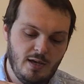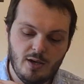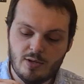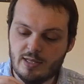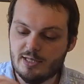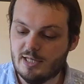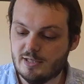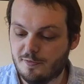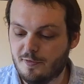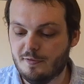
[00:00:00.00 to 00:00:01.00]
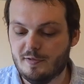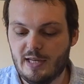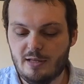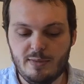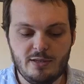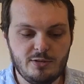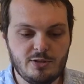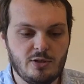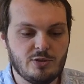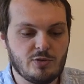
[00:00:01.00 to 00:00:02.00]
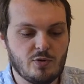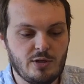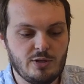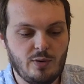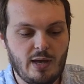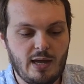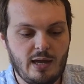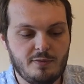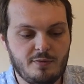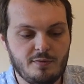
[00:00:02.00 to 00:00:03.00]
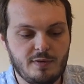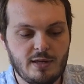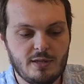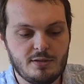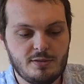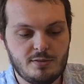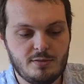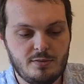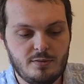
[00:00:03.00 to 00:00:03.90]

Okay, this says 15 mils, so I'll just try and do half of this.